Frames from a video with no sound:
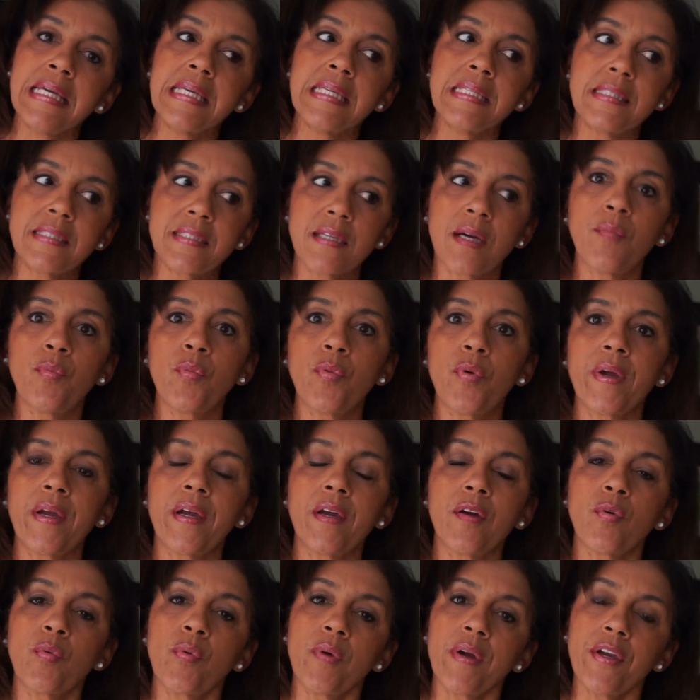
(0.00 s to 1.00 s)

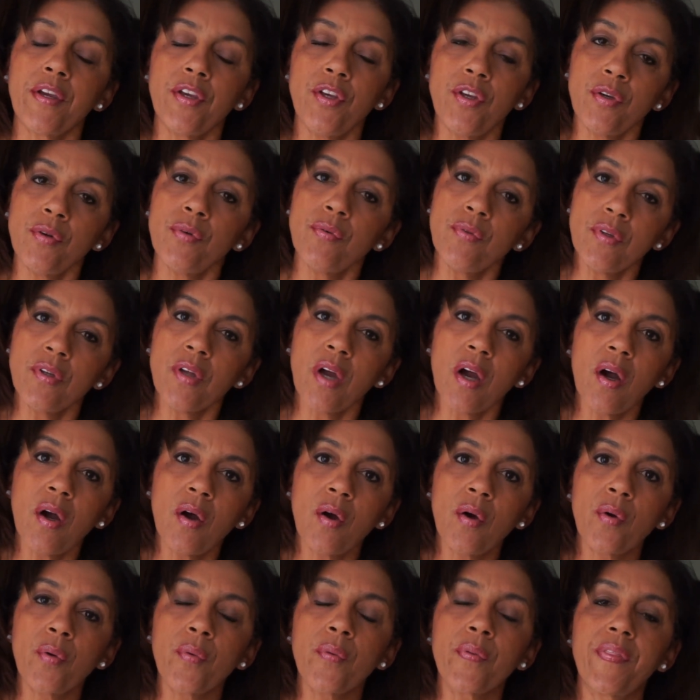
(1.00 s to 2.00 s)
somewhere where you
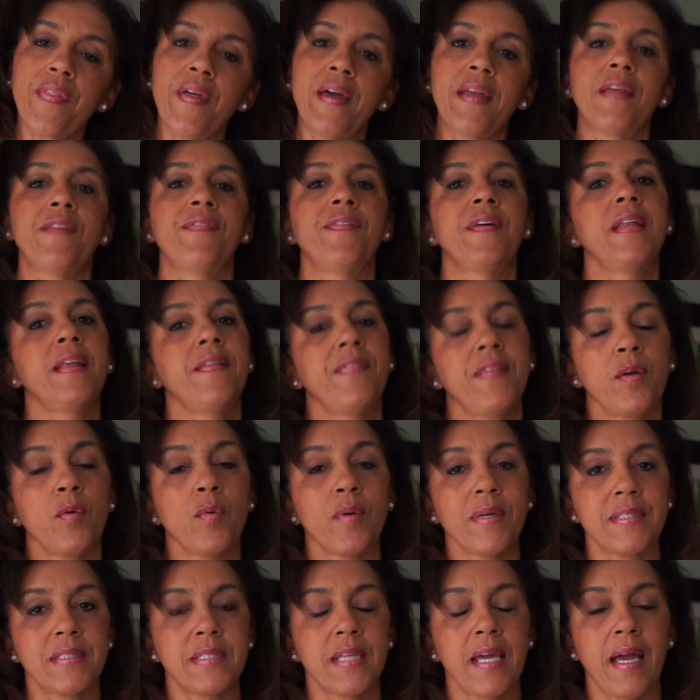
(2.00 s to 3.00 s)
know that if anything
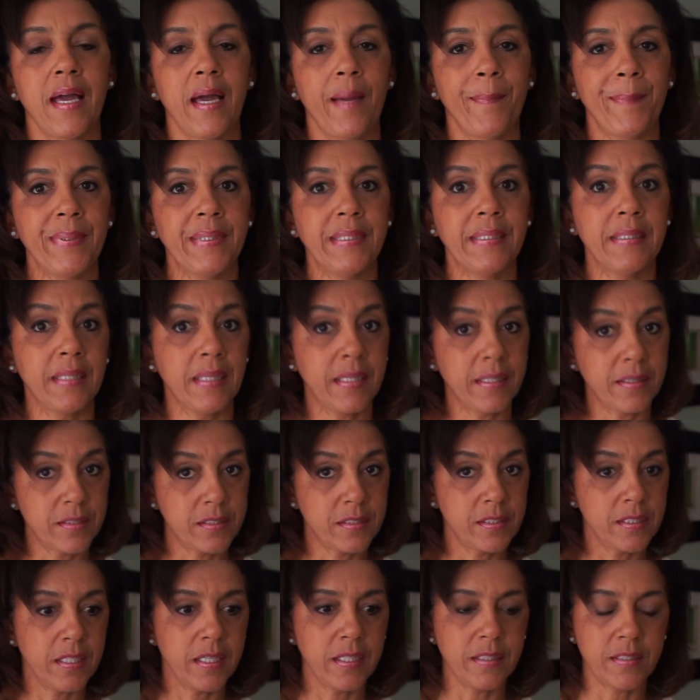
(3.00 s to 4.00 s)
was to happen,
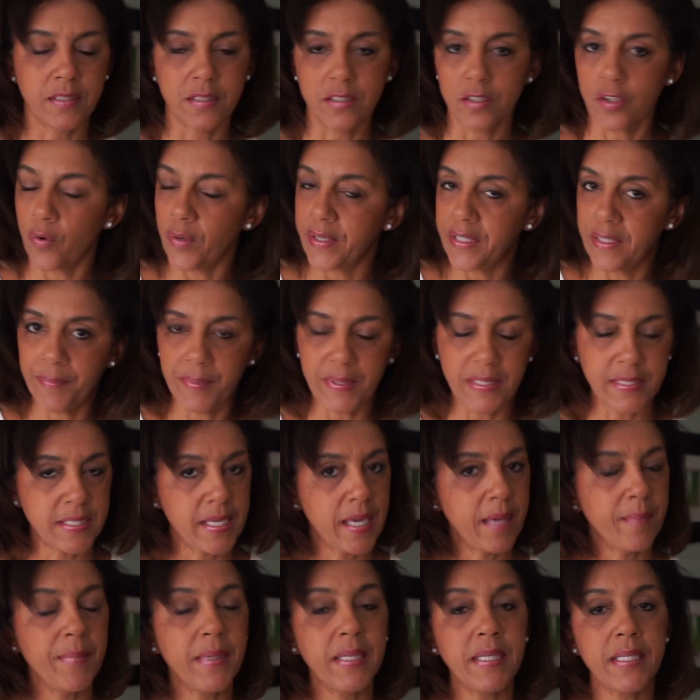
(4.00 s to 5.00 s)
that it's going to be
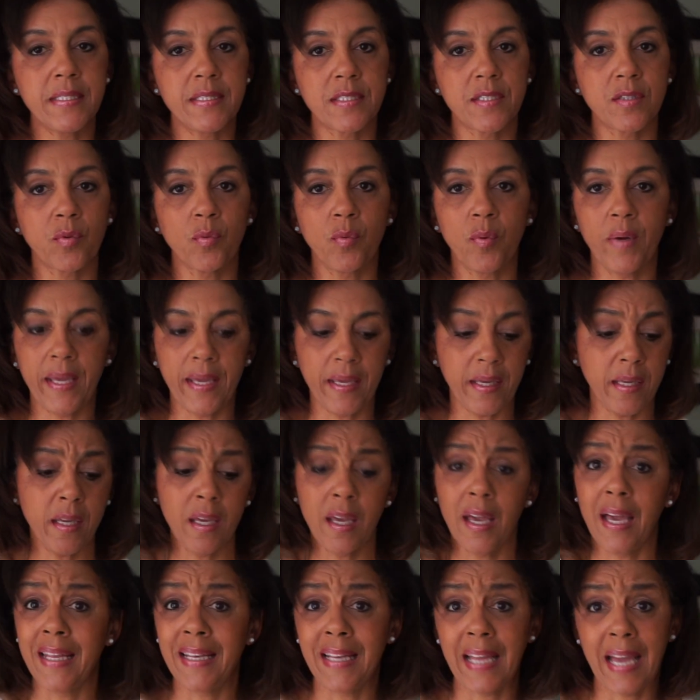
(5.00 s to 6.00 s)
10 minutes
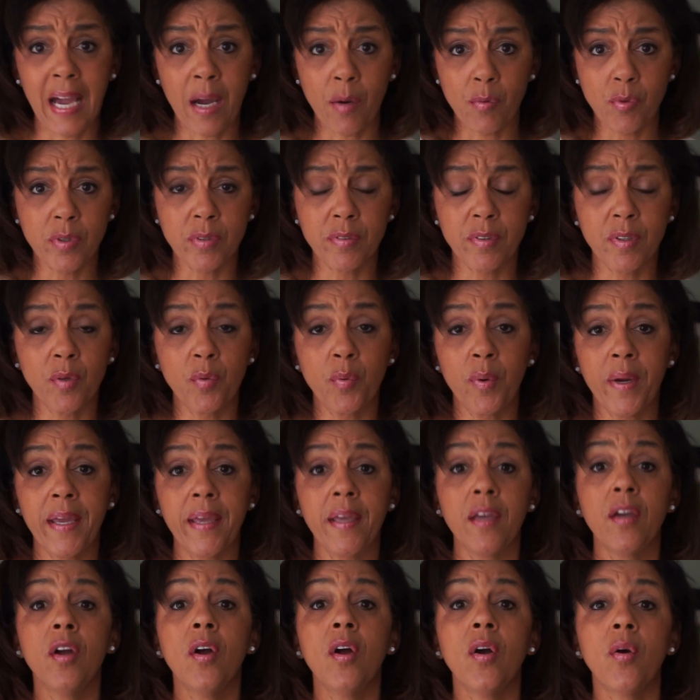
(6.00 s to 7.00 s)
away, an hour
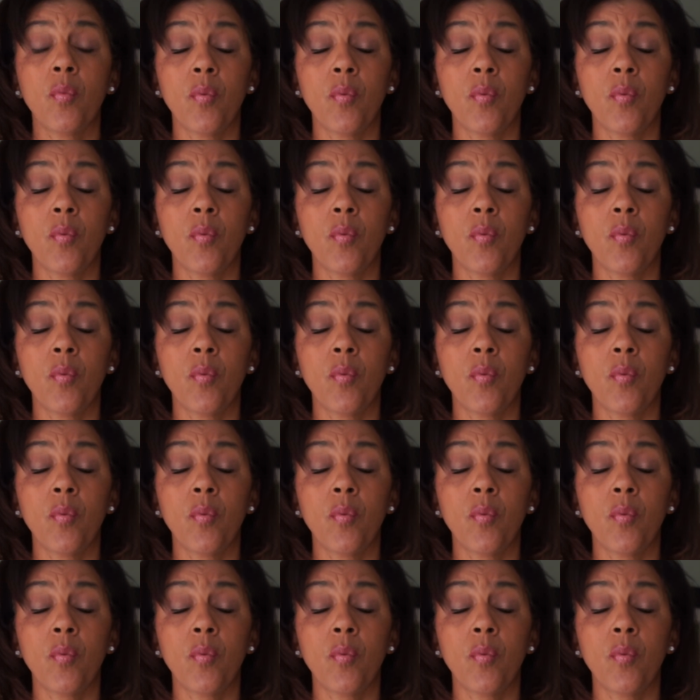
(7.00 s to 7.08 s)
away,